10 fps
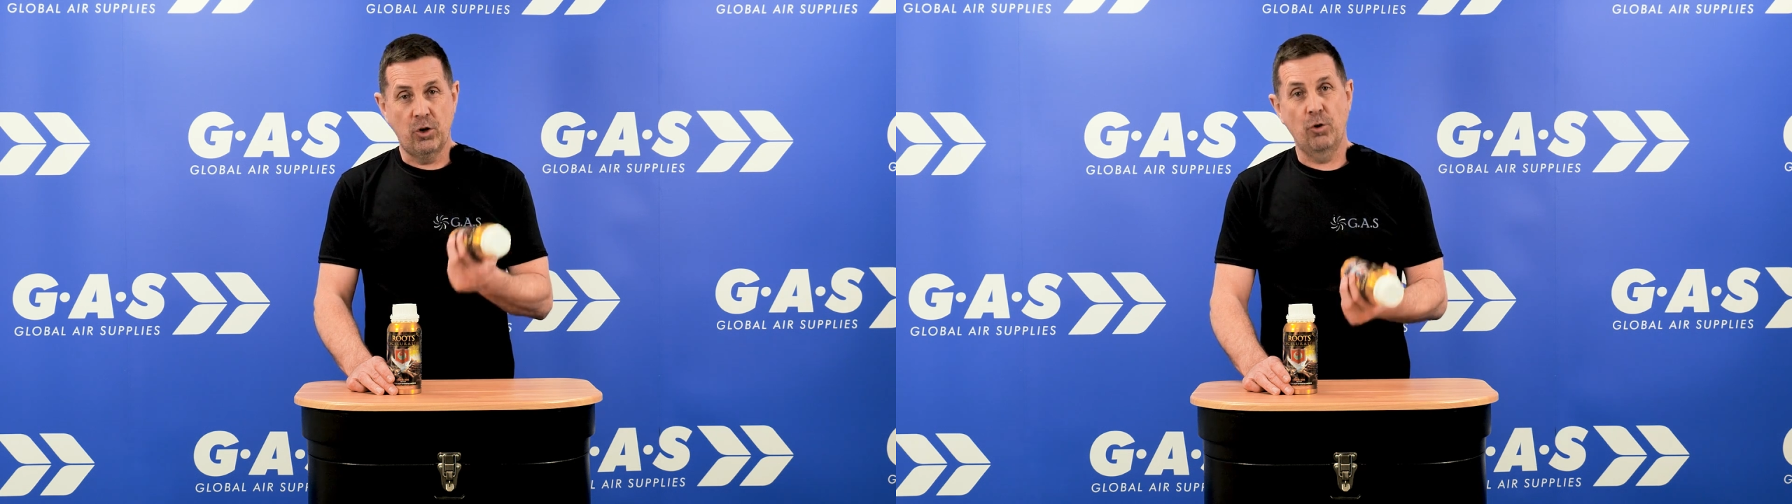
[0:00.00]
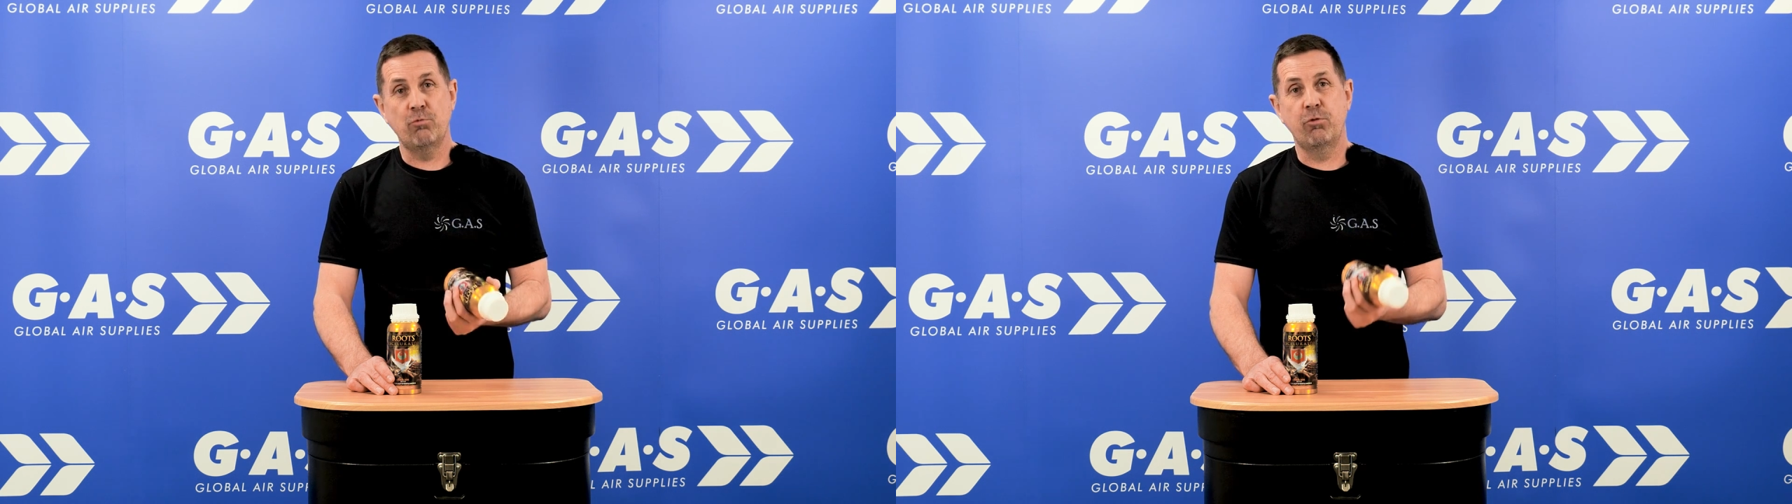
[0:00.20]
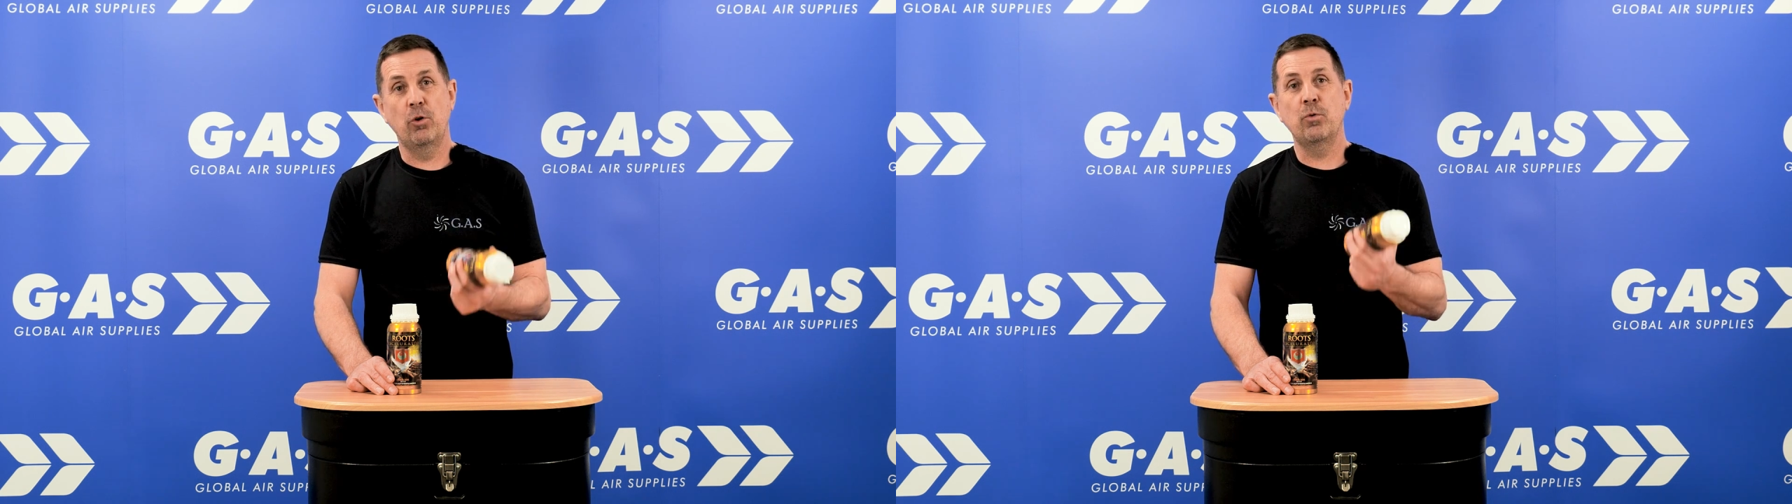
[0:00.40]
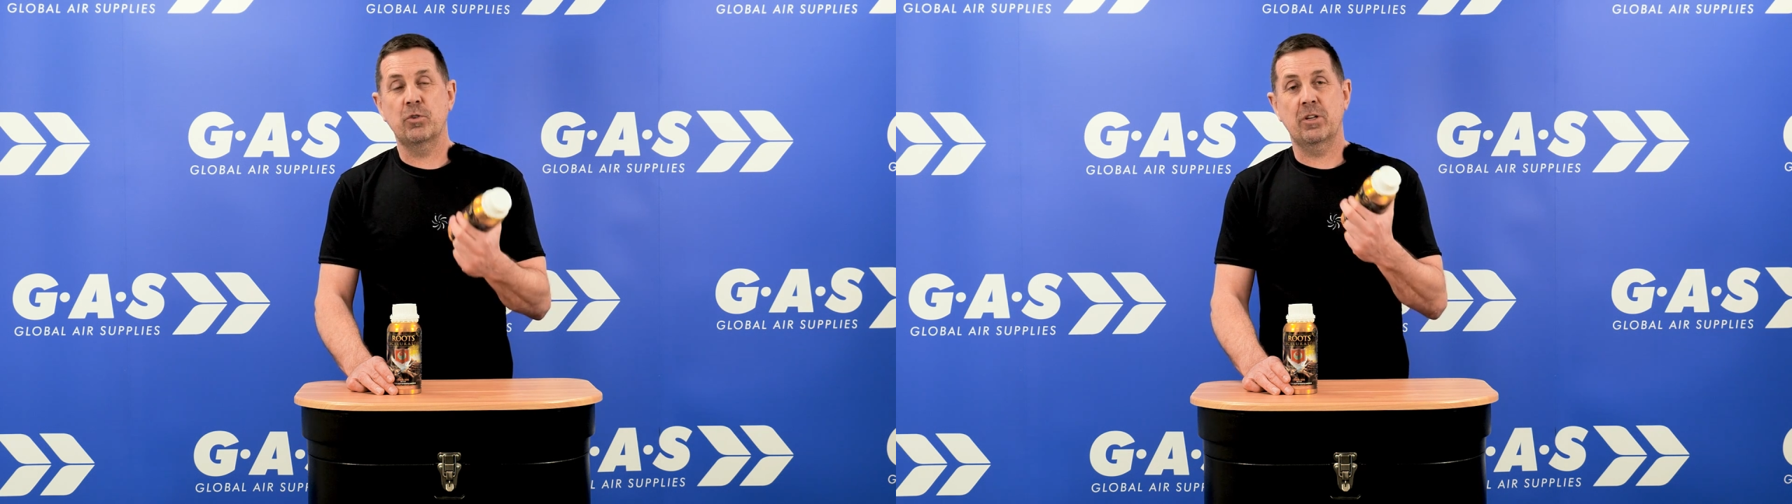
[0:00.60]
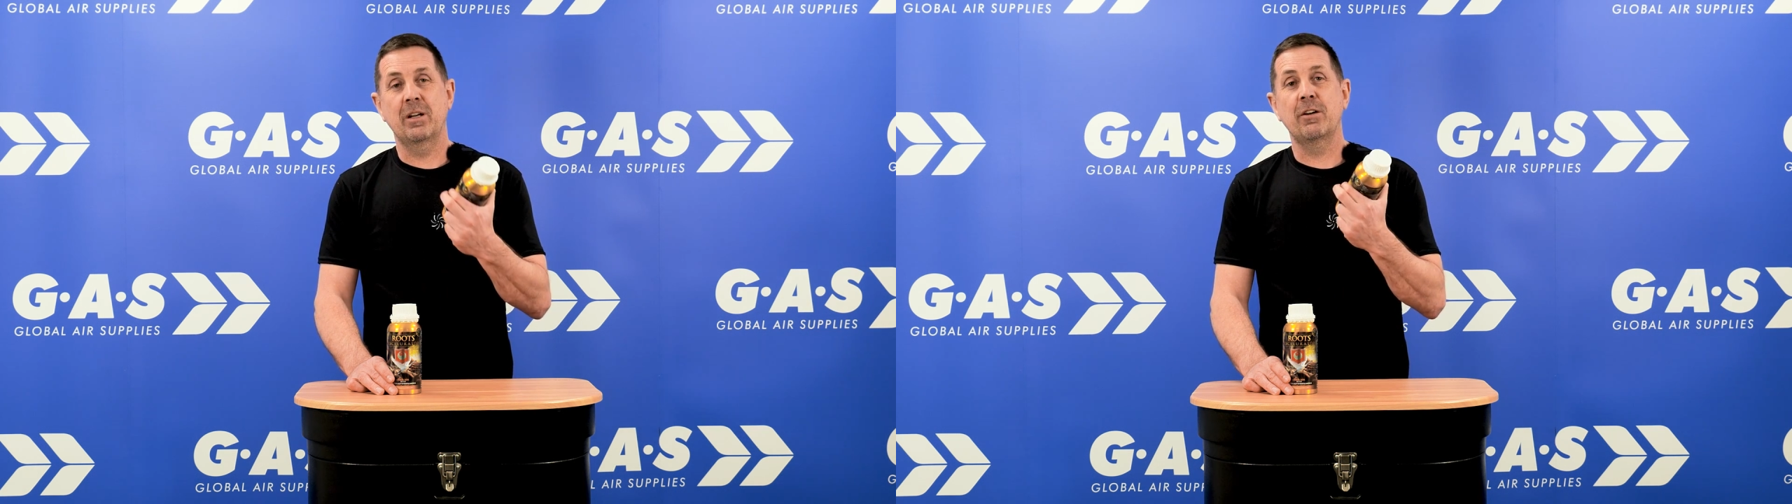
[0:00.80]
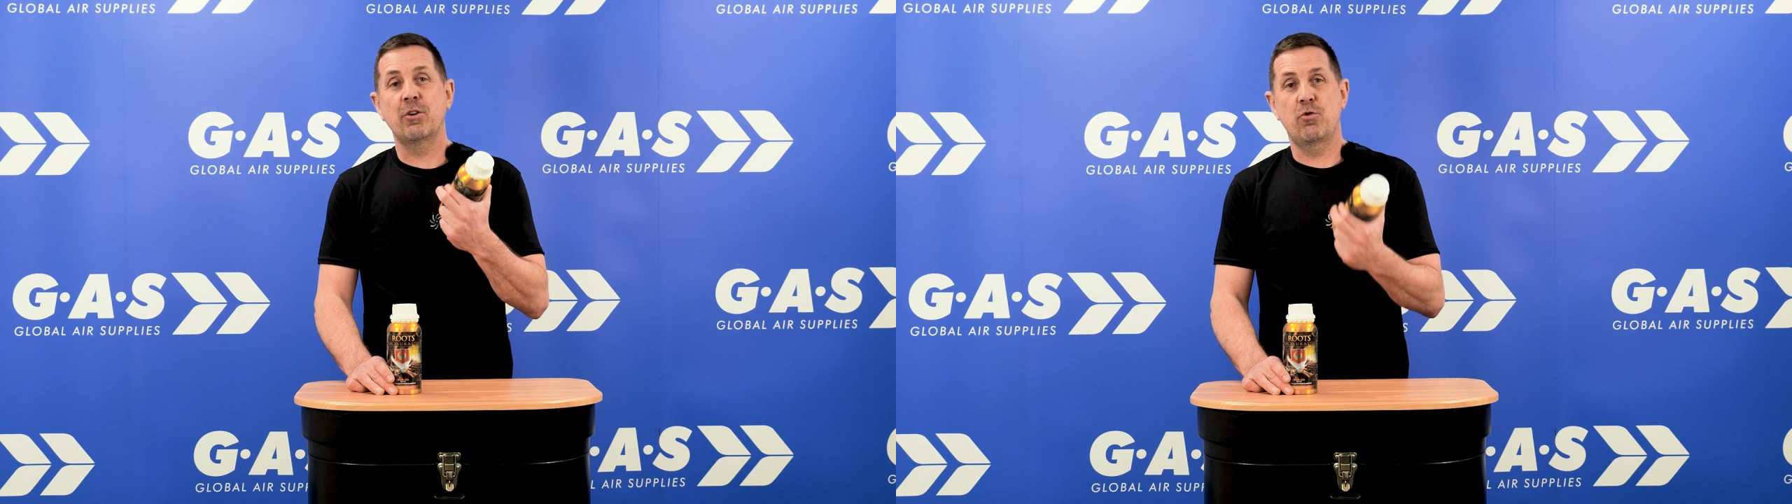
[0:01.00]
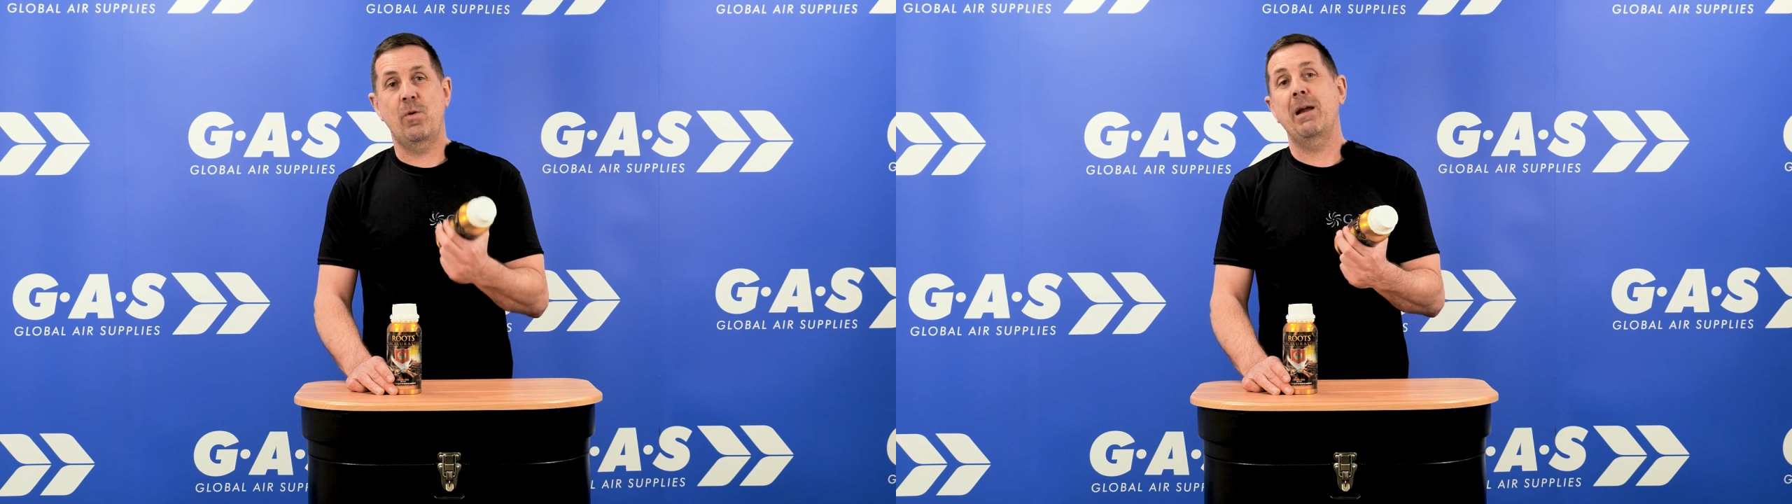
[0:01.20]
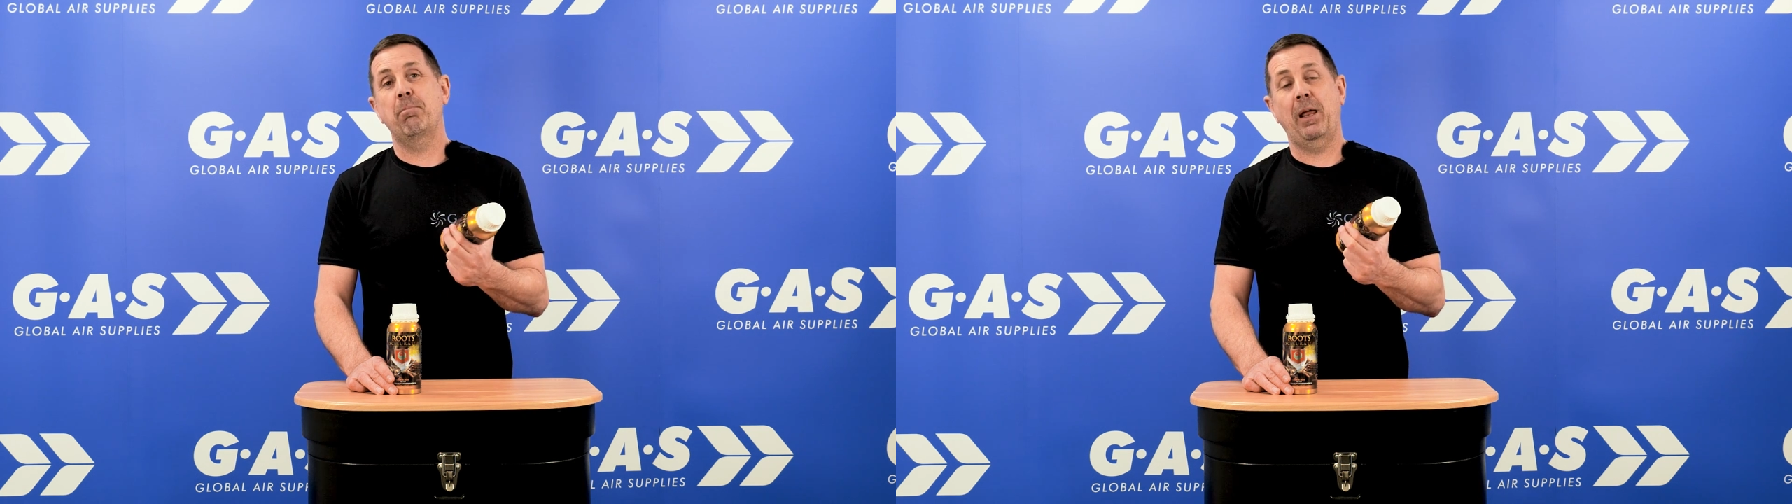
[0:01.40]
good roots,
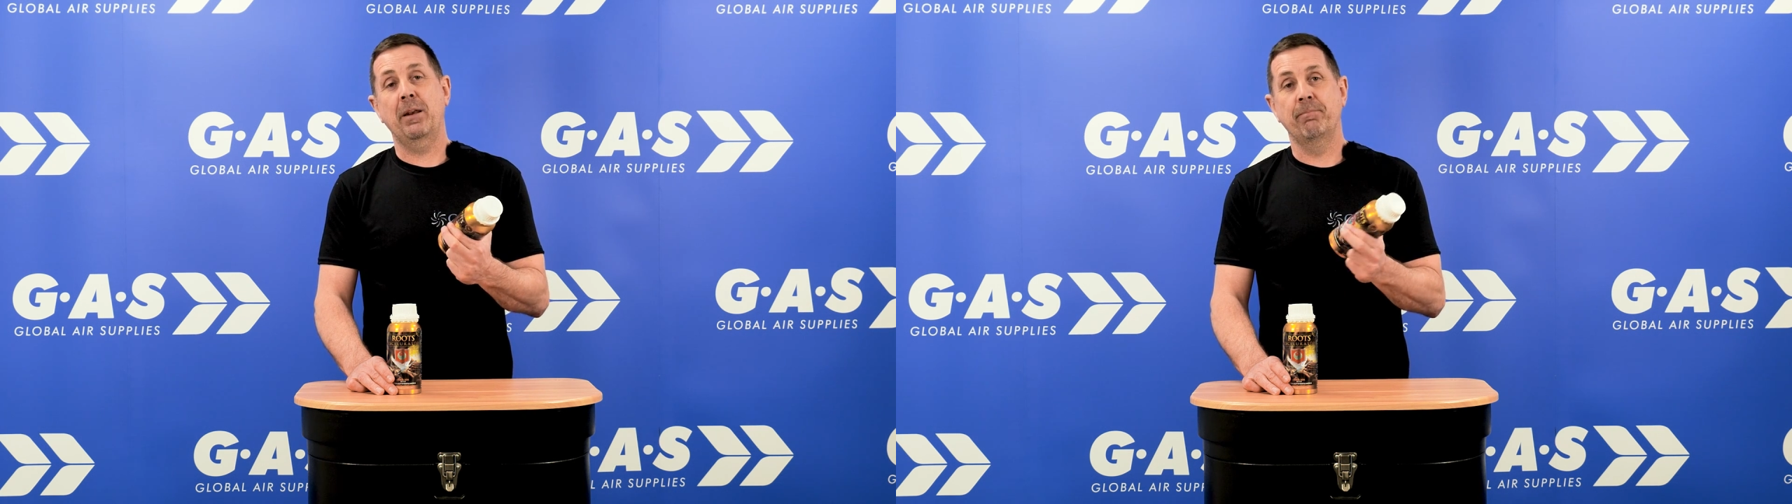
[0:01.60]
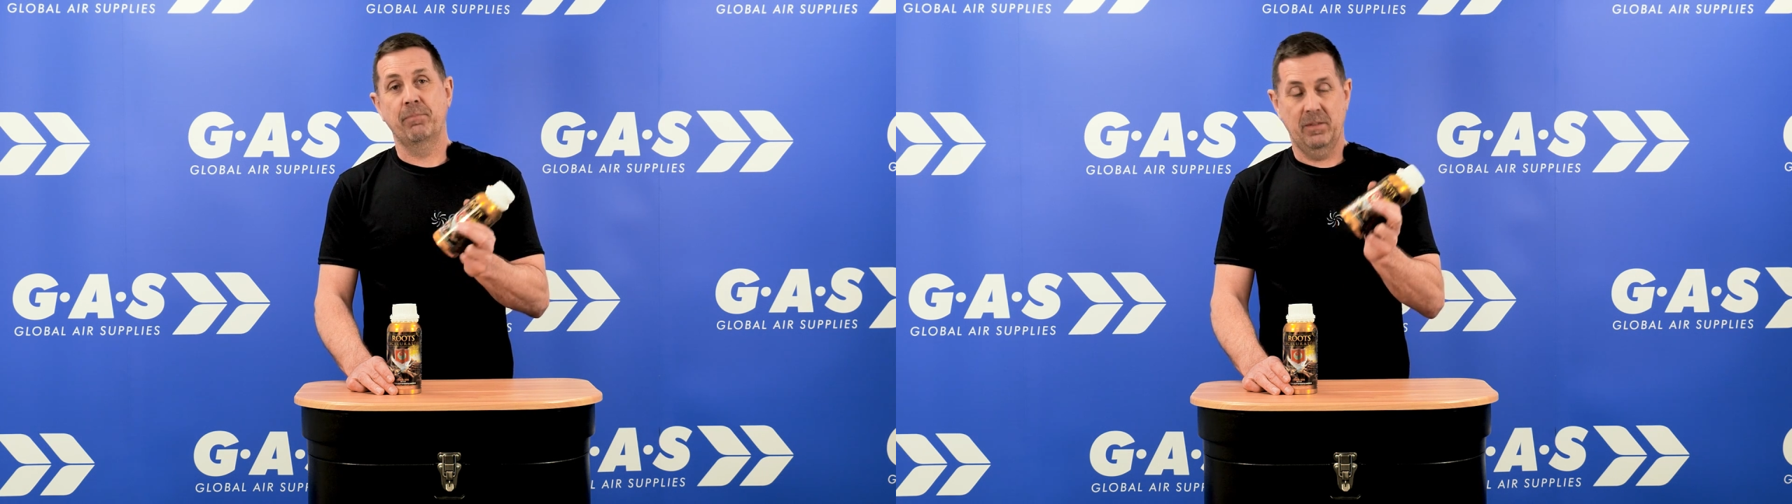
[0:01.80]
great plant.